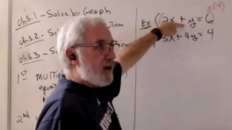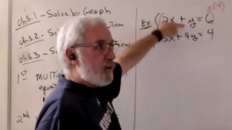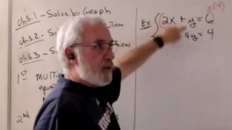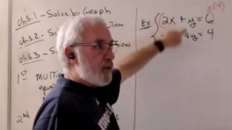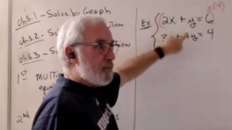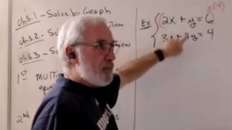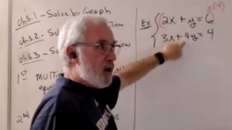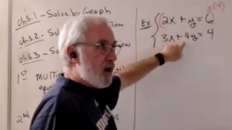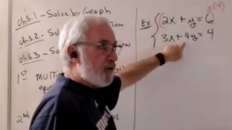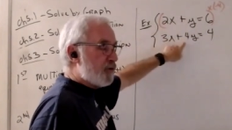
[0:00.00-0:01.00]
it with a
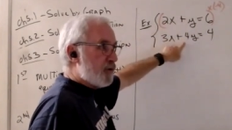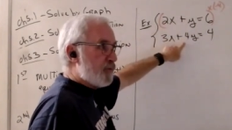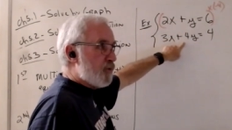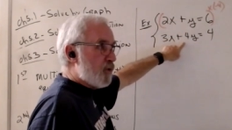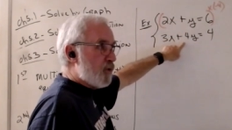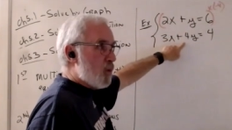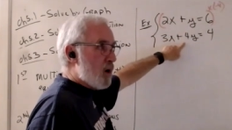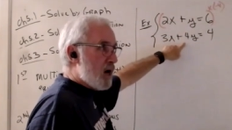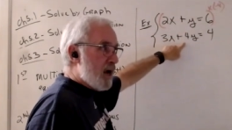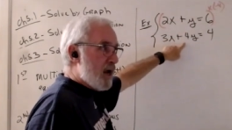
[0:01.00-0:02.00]
positive
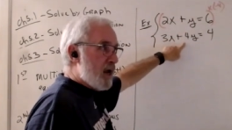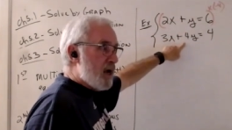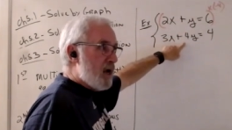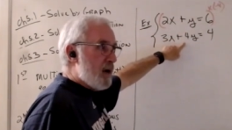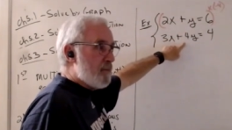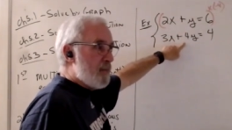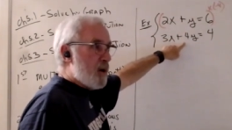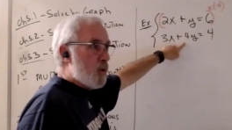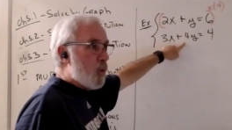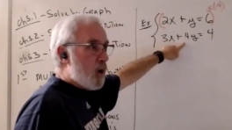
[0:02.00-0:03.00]
4y,
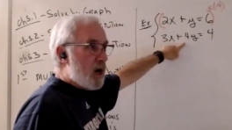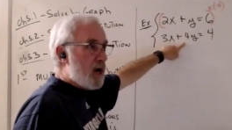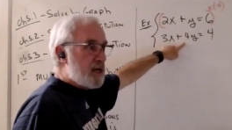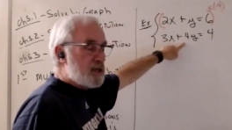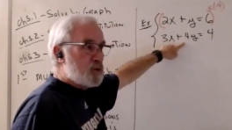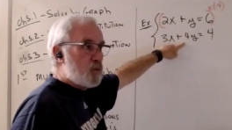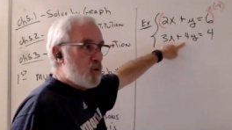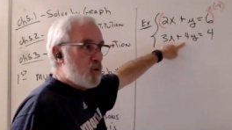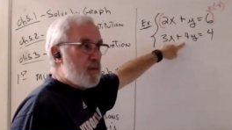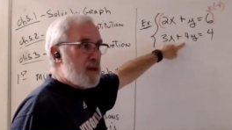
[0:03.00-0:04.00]
my y's
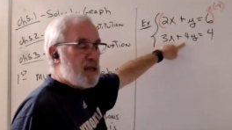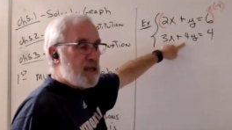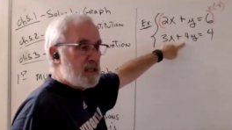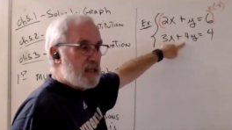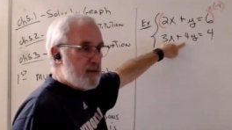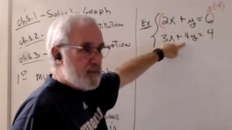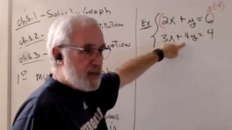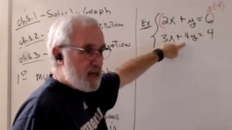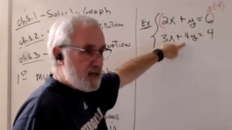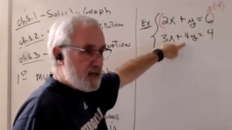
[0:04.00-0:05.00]
will be
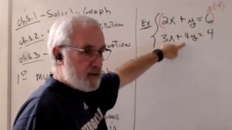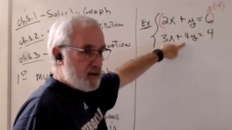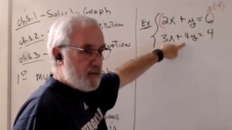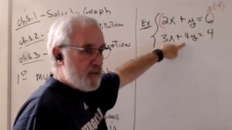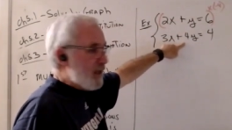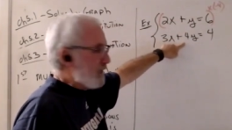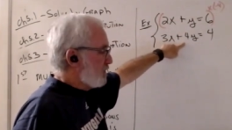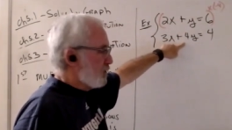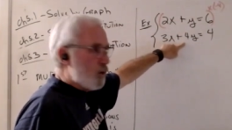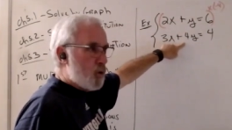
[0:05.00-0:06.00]
eliminated.
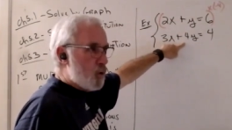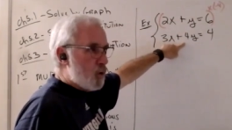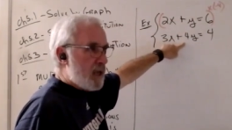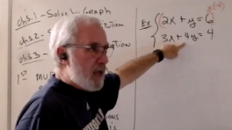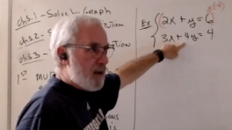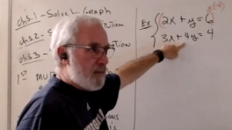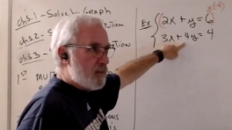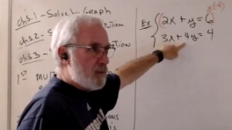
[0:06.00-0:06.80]
That's the whole game.